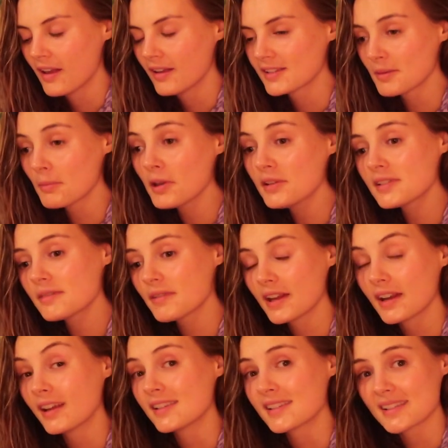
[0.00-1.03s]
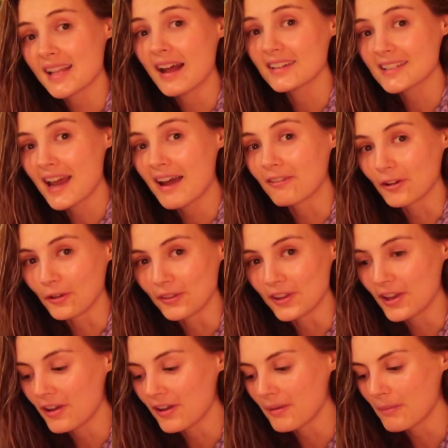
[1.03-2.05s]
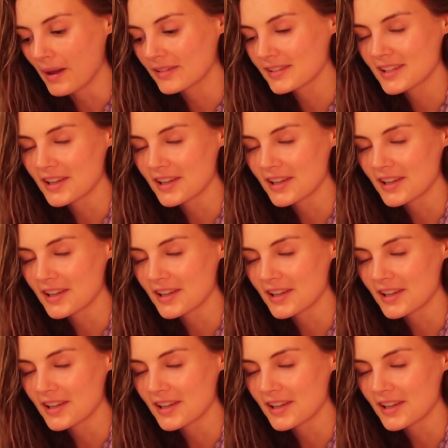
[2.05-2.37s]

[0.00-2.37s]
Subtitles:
So most of it is sat down on the yoga mat.